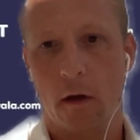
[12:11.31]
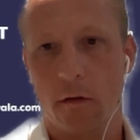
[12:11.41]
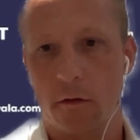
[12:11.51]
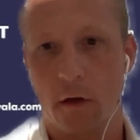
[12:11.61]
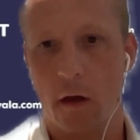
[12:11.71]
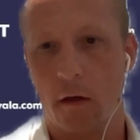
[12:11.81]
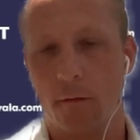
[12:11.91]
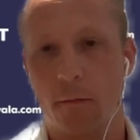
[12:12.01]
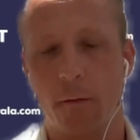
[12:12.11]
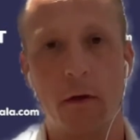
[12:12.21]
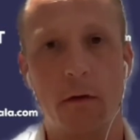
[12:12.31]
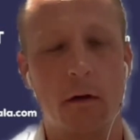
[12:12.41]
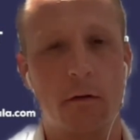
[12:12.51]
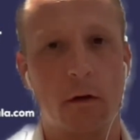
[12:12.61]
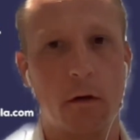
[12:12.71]
And Shane can probably
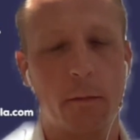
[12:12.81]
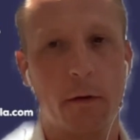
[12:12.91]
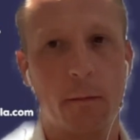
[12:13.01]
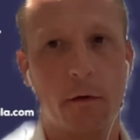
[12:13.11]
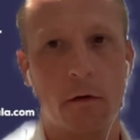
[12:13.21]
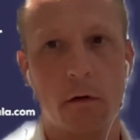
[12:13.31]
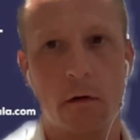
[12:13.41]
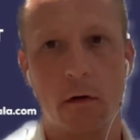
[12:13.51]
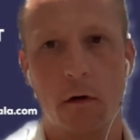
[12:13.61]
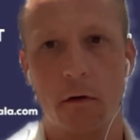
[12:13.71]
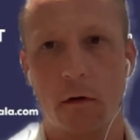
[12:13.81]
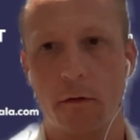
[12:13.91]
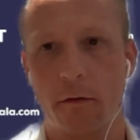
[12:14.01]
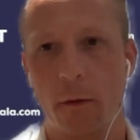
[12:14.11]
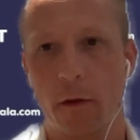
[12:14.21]
touch a little bit more
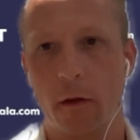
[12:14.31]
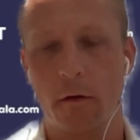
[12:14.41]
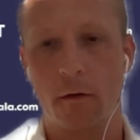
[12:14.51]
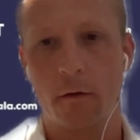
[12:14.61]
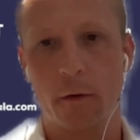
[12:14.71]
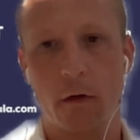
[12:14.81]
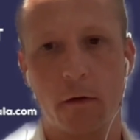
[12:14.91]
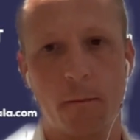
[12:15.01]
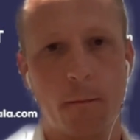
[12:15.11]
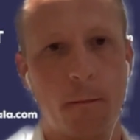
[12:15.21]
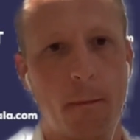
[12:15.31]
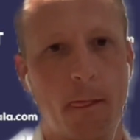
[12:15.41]
on some of those as well.